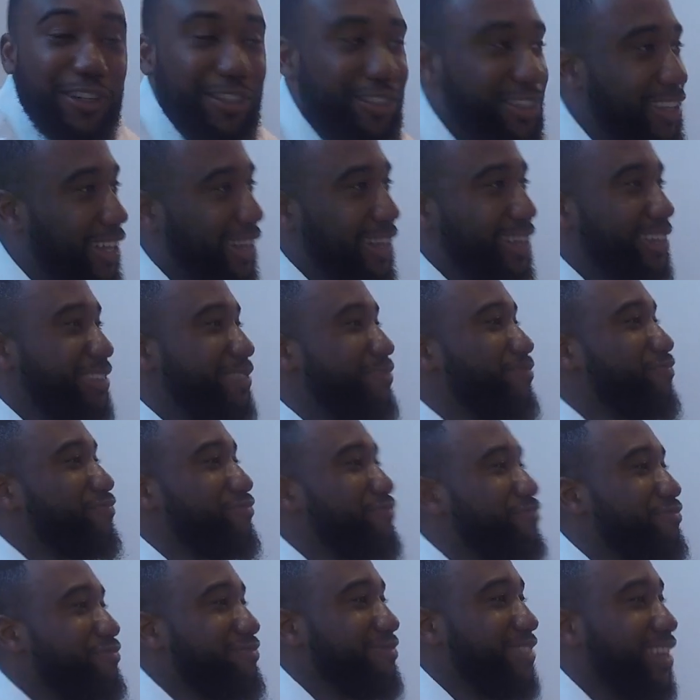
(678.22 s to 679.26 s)
No.
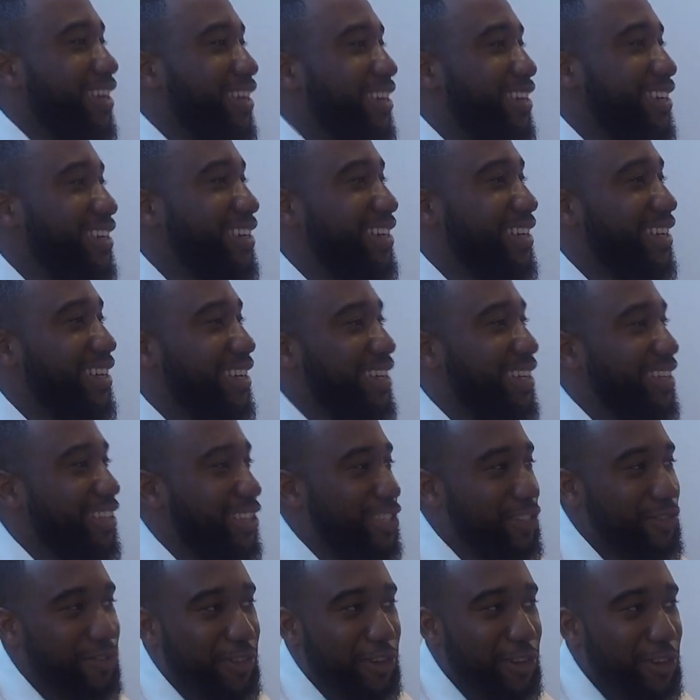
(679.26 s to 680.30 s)
Yeah.
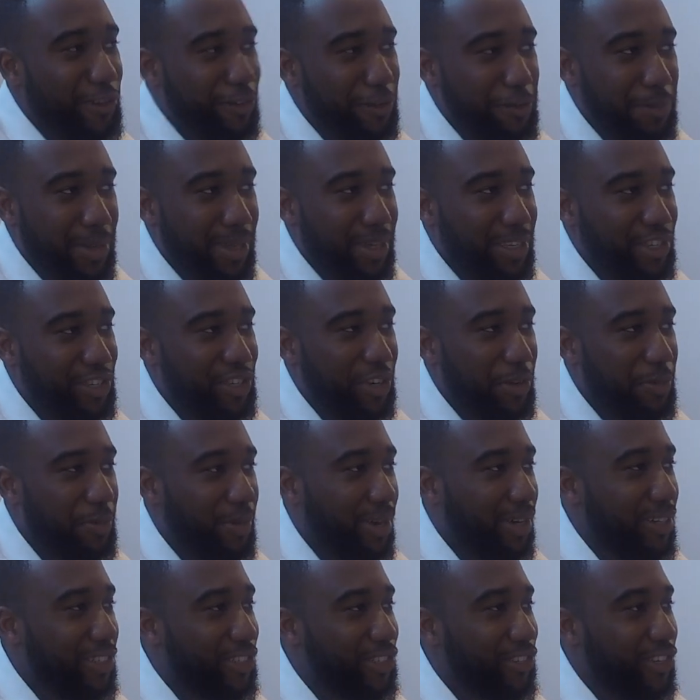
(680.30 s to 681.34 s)
There's a video of him getting chipped by
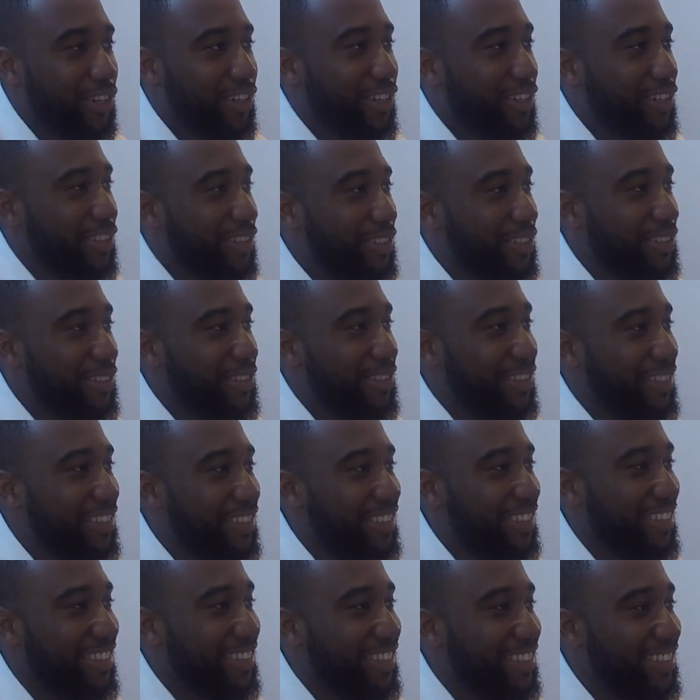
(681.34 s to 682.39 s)
his trainer.
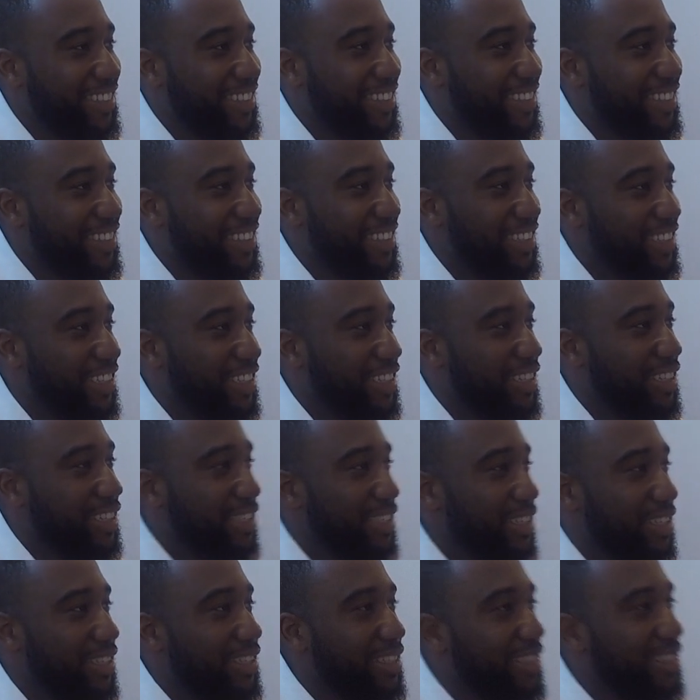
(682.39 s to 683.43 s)
Oh, okay. He's
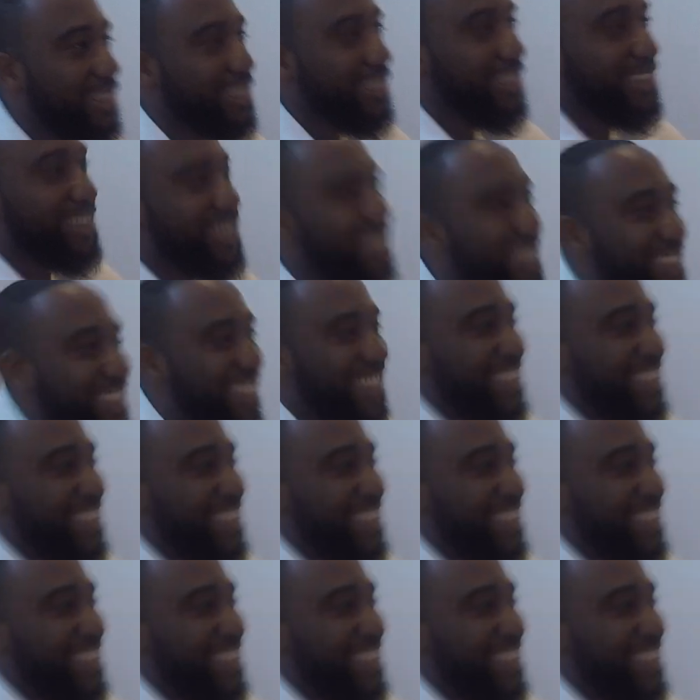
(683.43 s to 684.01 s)
always gonna get chipped.